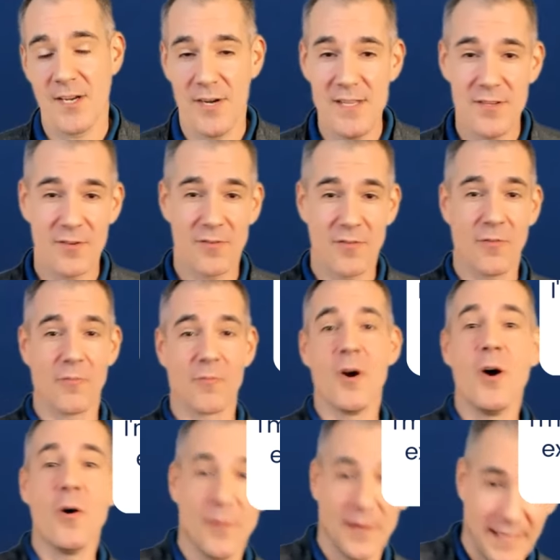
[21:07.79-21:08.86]
You're either
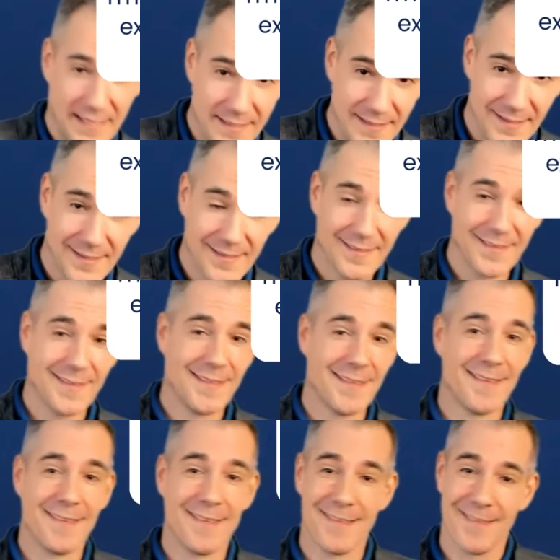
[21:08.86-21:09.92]
growing
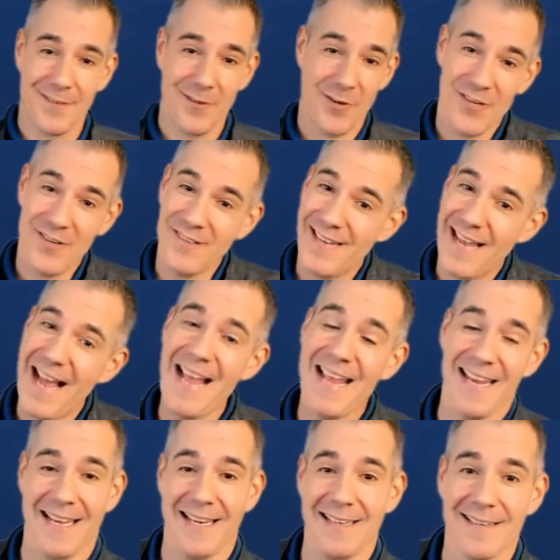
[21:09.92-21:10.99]
or you're
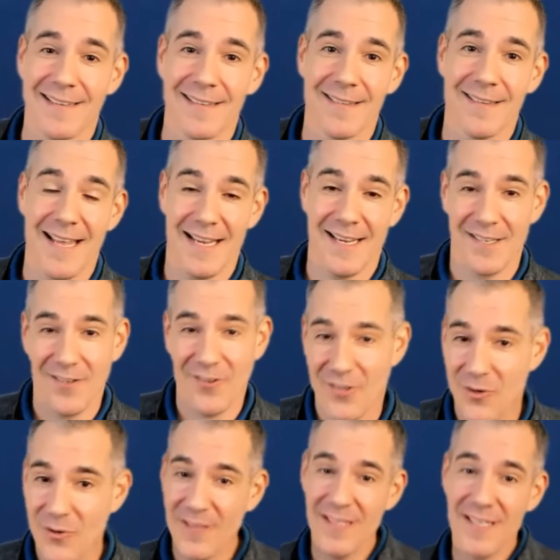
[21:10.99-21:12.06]
dying. Like, you're
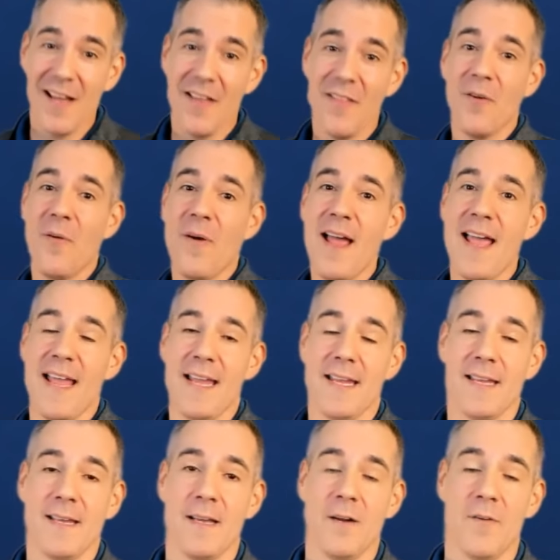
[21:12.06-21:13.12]
going the other way,
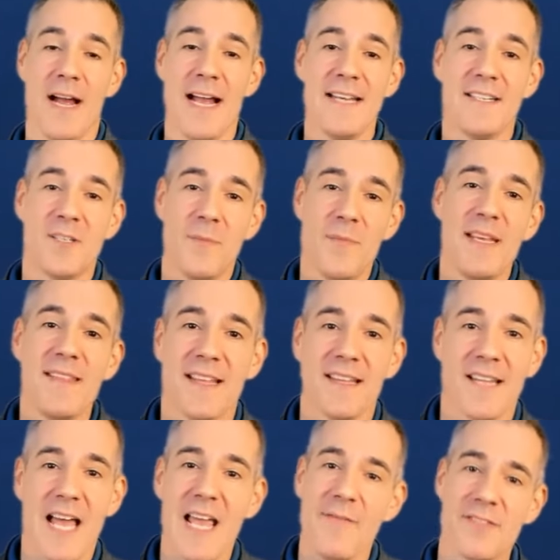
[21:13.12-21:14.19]
right? To me, that
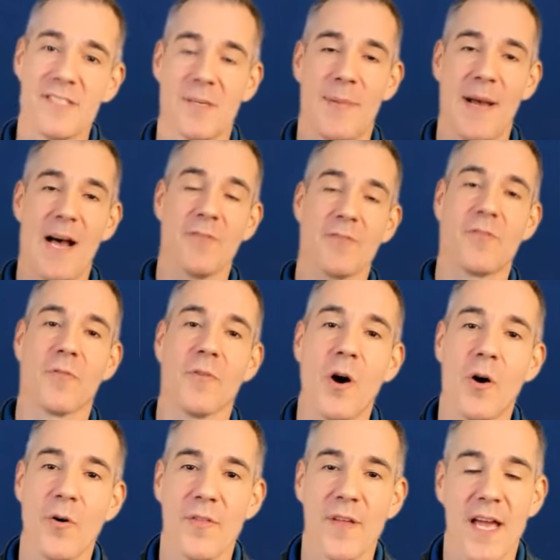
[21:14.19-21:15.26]
life is about
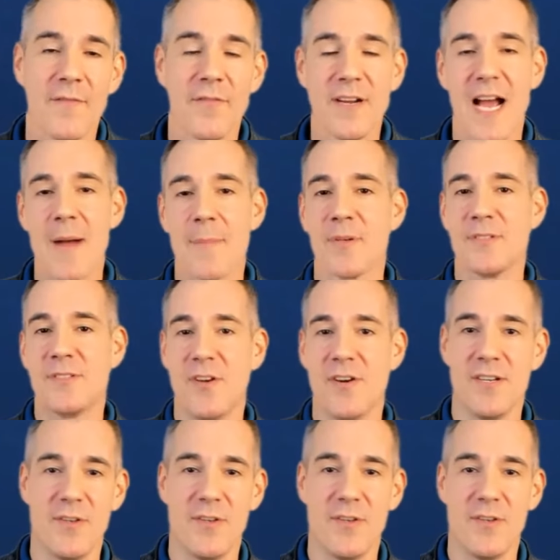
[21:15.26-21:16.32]
growth. Every
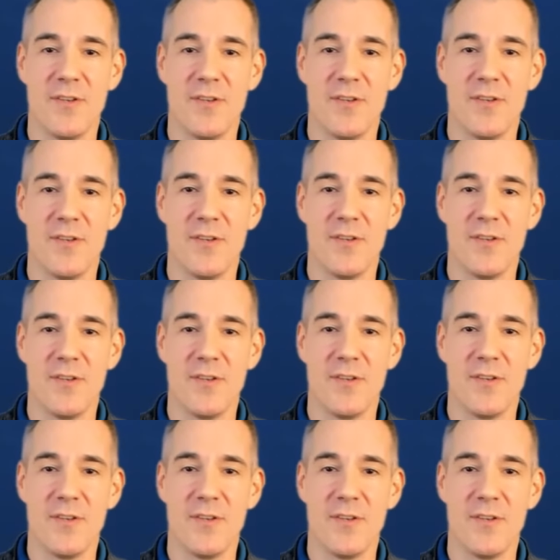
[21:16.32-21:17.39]
opportunity you have to grow, you
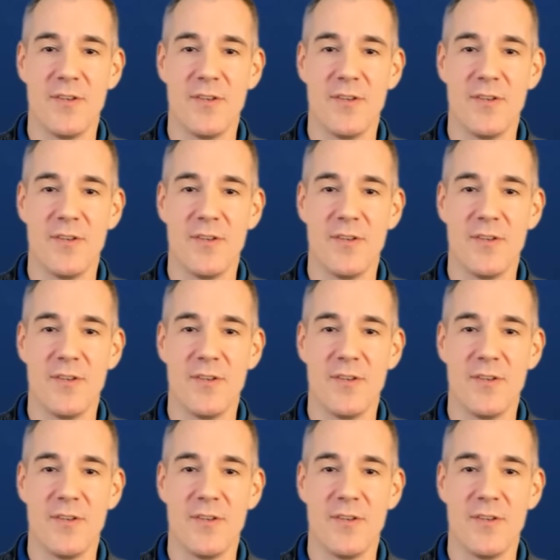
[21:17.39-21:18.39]
can take advantage of it.